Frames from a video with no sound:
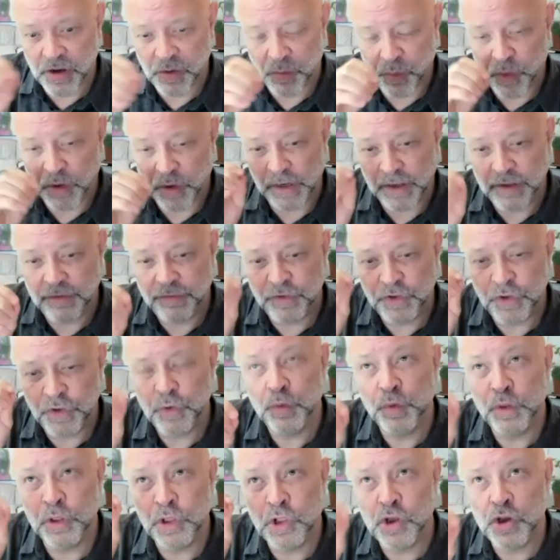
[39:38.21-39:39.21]
Well, if you
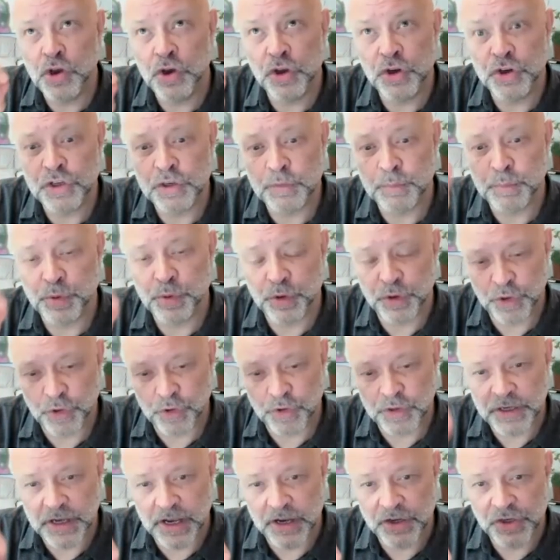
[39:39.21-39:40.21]
learn to put
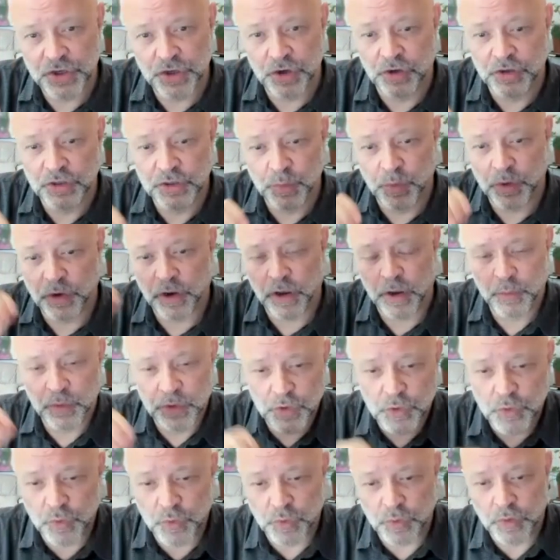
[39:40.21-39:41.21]
your attention on to what I would
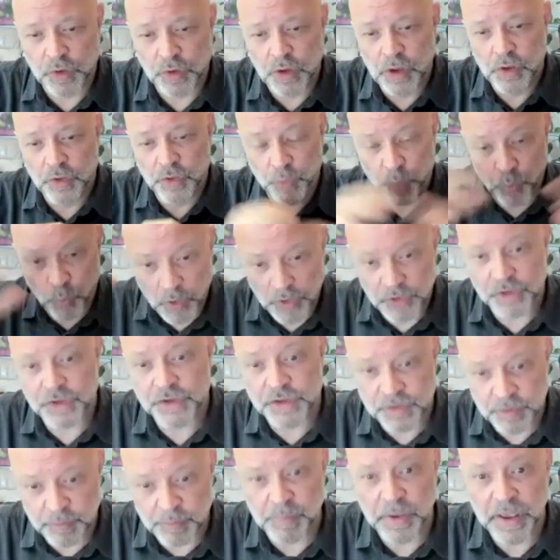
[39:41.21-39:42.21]
call the
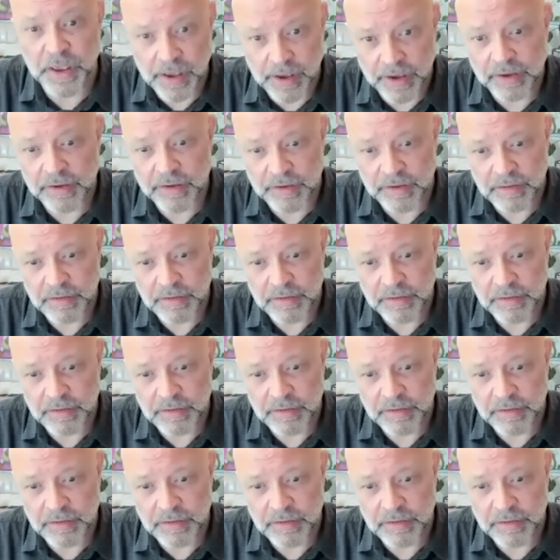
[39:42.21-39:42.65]
oneness of being,